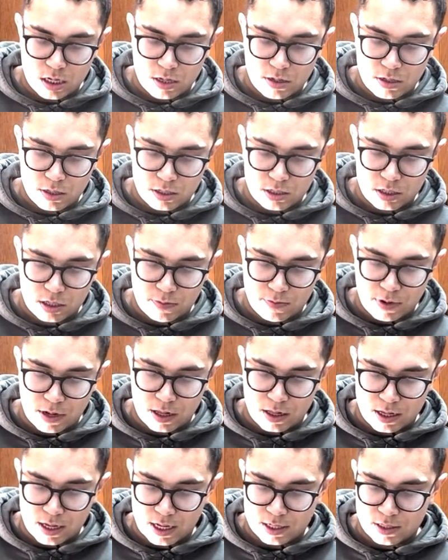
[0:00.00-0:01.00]
See, my
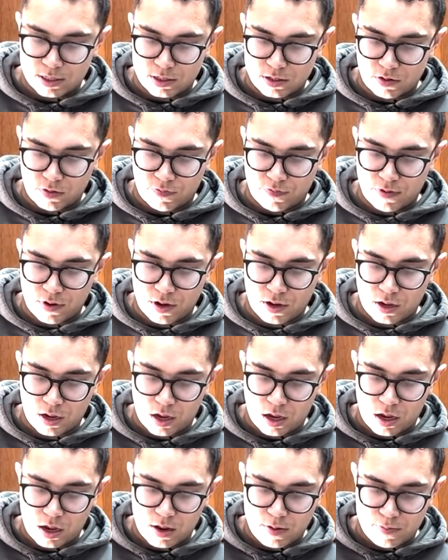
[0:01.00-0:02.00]
glasses are
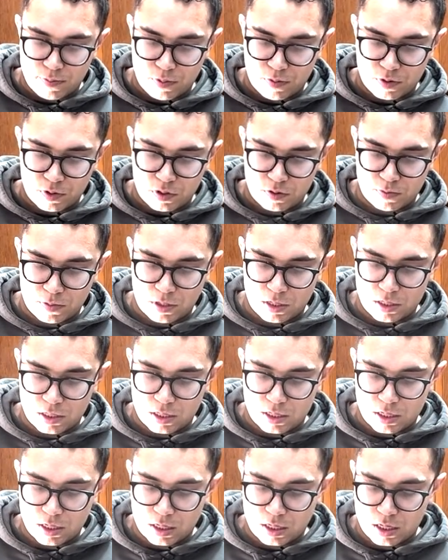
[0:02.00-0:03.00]
fogging up, which
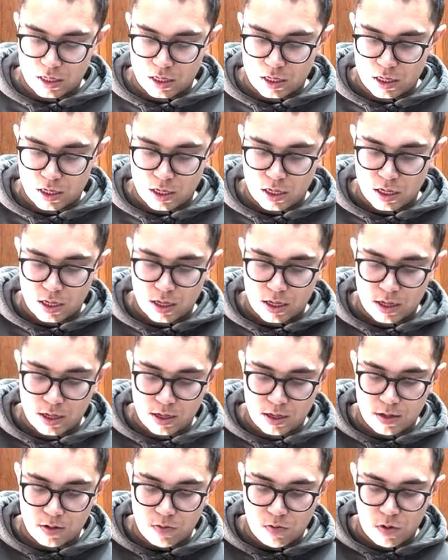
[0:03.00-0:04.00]
means
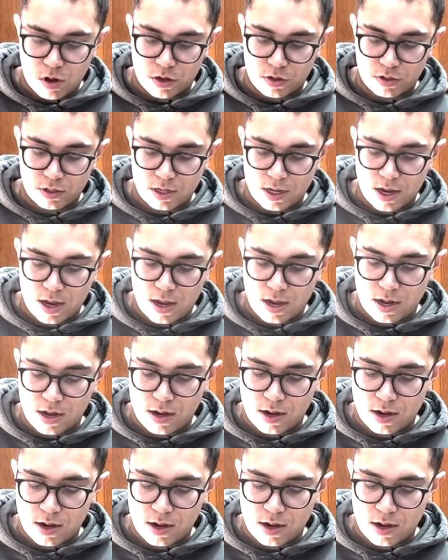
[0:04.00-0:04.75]
water's hot.